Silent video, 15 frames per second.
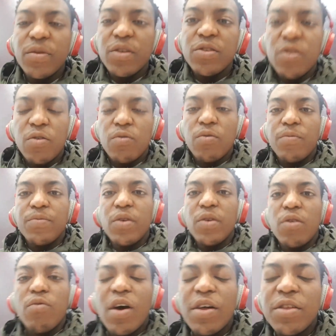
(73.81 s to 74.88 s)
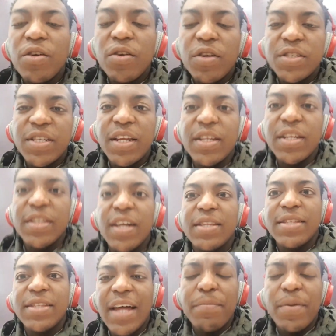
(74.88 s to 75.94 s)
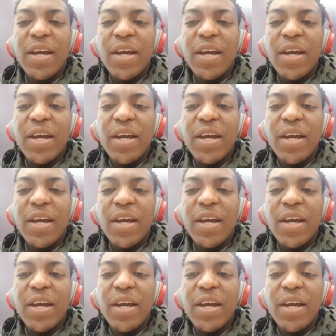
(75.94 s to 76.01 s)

So rather than understanding that that